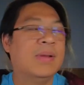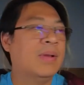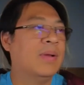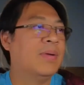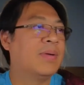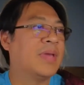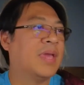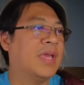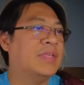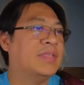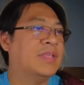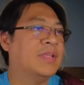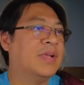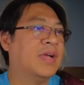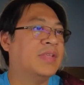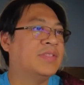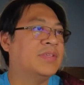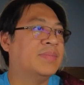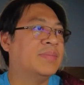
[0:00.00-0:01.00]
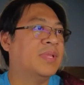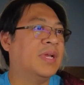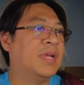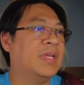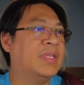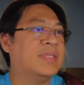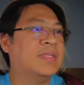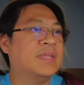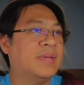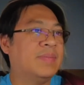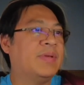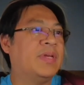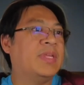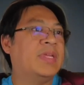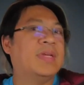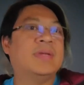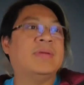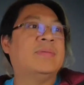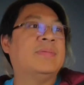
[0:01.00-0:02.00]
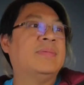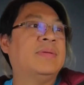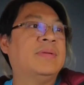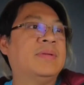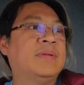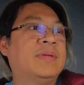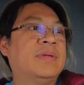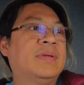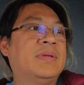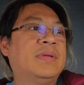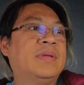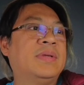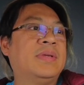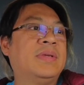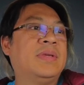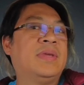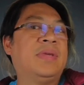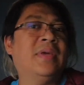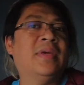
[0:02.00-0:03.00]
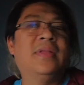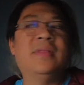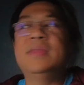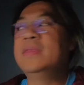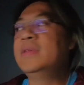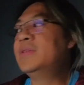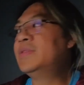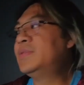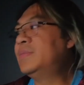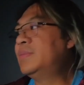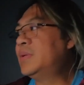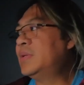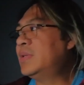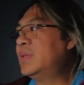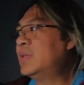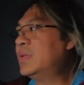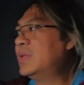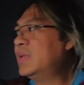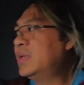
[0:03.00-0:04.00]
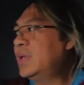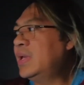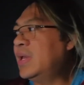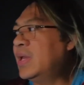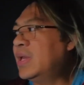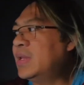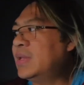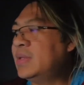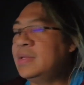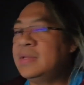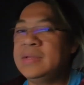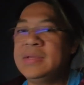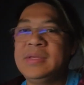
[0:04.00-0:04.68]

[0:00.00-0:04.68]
Okay, I still got some lights. I'm gonna kill this one and